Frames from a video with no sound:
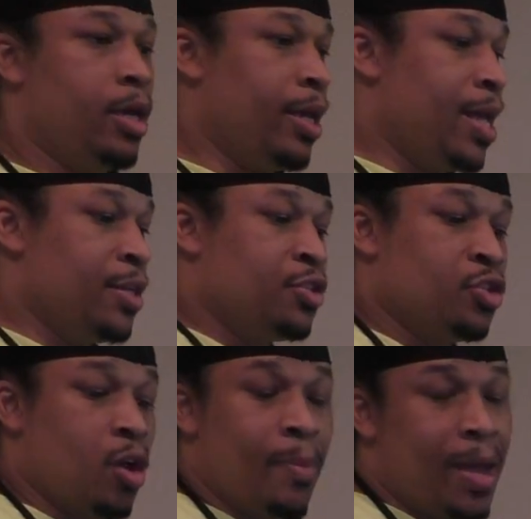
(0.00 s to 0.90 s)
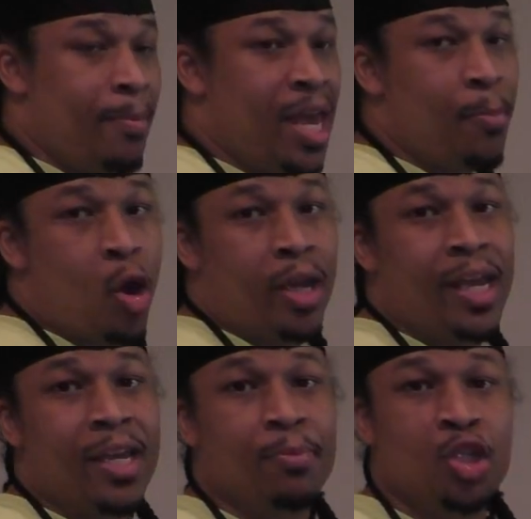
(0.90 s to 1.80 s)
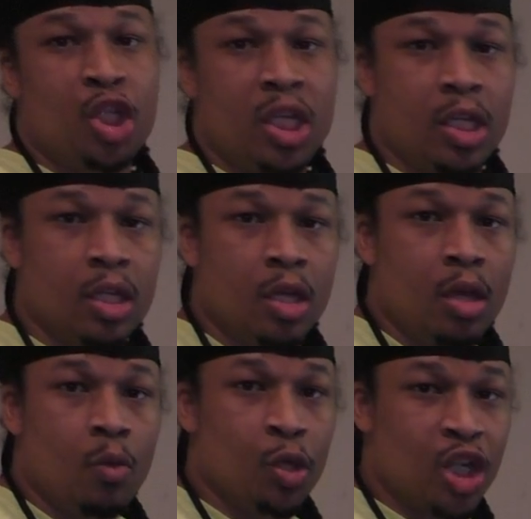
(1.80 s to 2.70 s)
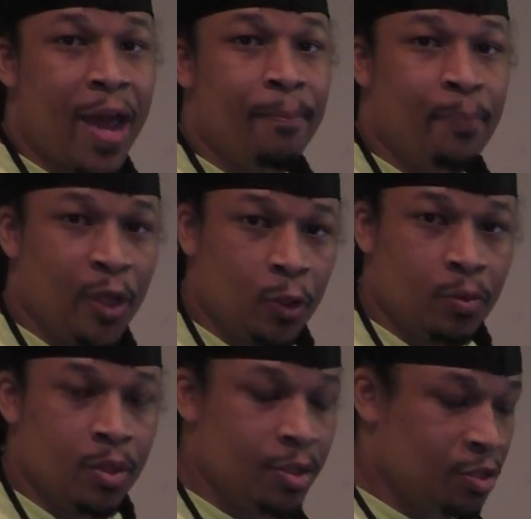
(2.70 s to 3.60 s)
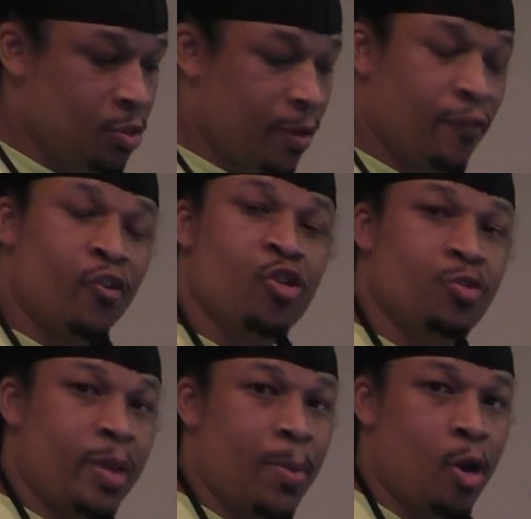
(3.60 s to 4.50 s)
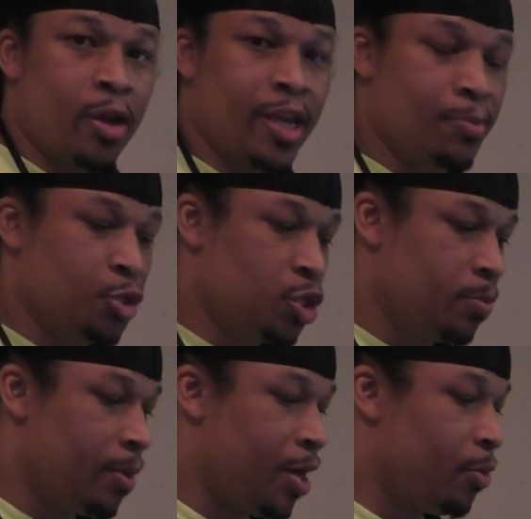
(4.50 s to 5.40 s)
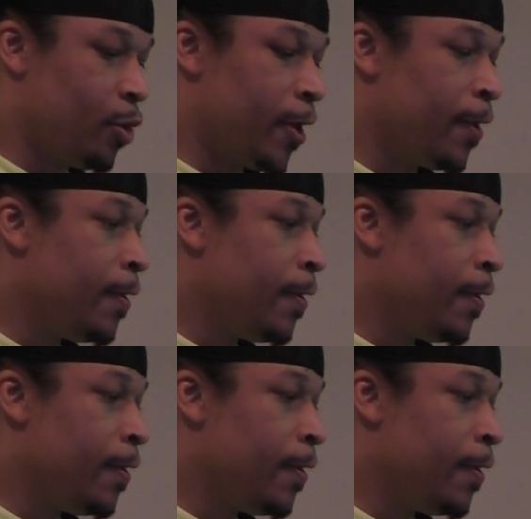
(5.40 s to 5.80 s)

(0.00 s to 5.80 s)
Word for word: Again, this is on my main arcade machine, which I built. And this is my first MAME arcade machine, by the way.